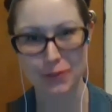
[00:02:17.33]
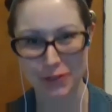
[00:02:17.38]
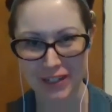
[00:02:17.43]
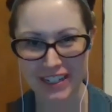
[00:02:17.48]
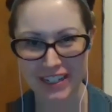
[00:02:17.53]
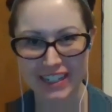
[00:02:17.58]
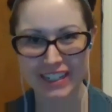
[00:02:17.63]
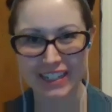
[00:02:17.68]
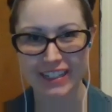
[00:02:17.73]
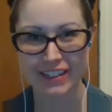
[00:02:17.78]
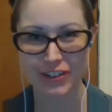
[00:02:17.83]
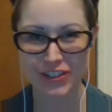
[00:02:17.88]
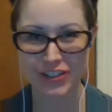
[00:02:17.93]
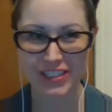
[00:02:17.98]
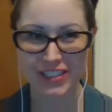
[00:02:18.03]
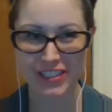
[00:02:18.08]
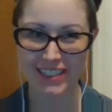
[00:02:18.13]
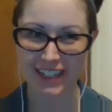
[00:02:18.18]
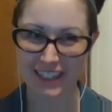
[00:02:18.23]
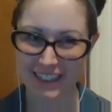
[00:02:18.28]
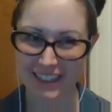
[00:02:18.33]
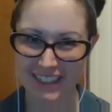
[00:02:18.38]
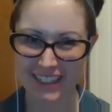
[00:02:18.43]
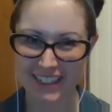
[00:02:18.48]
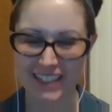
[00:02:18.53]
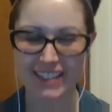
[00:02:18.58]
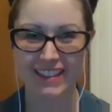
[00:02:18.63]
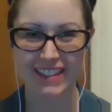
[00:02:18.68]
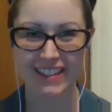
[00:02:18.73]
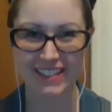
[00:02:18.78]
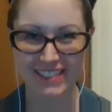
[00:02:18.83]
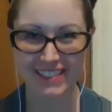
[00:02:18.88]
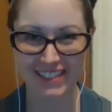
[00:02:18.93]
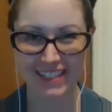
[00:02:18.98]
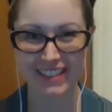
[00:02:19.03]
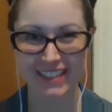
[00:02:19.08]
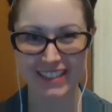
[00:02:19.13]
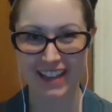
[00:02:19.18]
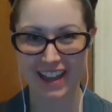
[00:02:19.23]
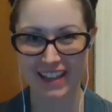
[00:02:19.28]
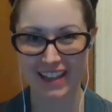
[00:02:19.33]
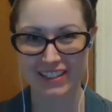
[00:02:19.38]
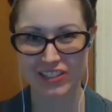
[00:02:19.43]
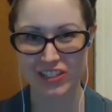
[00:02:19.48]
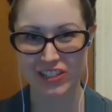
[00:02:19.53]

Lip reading: read or study and things like that,